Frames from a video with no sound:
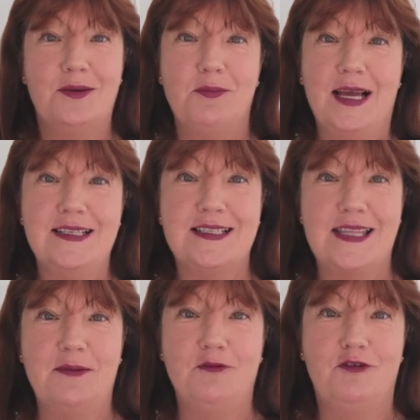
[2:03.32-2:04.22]
that makes
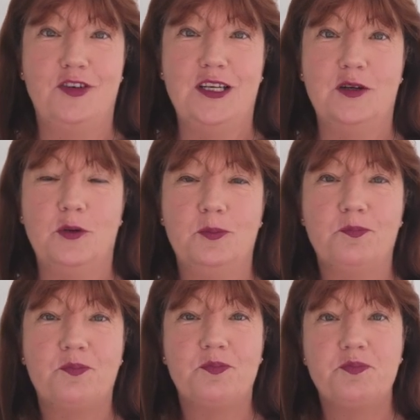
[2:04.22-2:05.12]
them feel
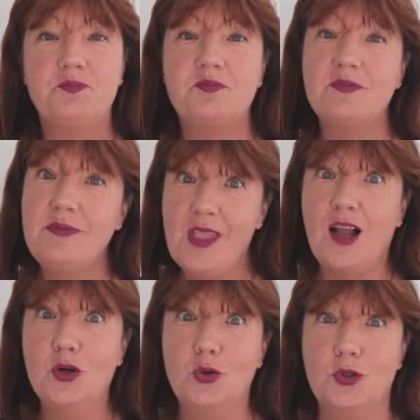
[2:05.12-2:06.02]

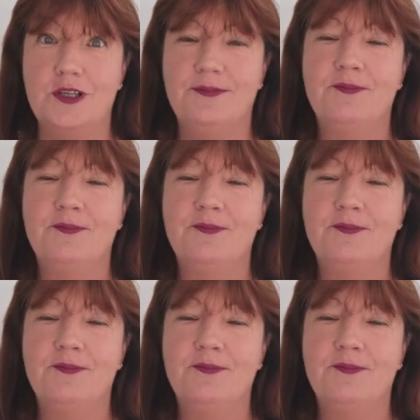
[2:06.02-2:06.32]
good.